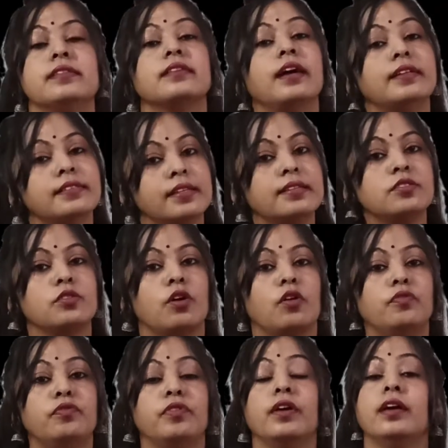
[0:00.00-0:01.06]
consist
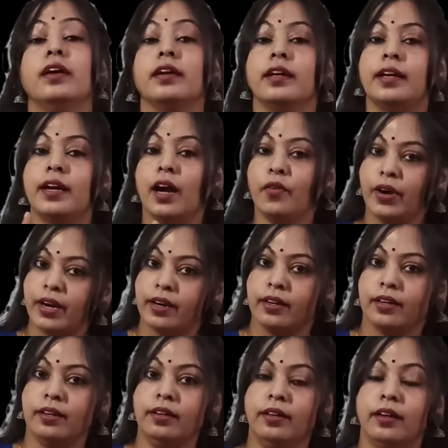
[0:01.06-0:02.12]
of
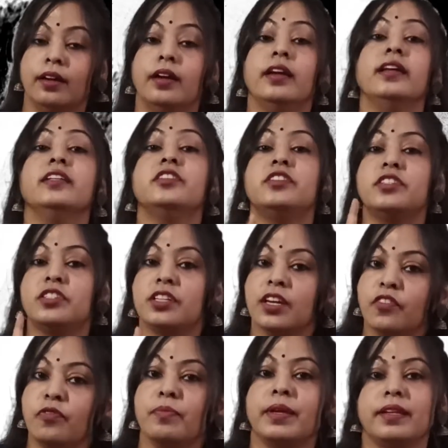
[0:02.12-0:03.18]
governor,
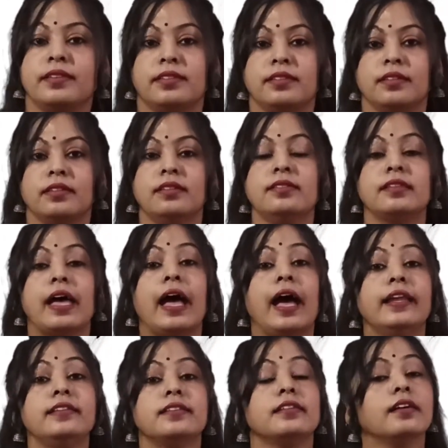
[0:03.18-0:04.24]
chief ministers
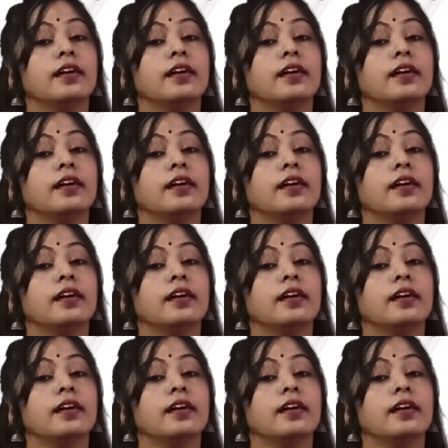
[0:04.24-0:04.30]
and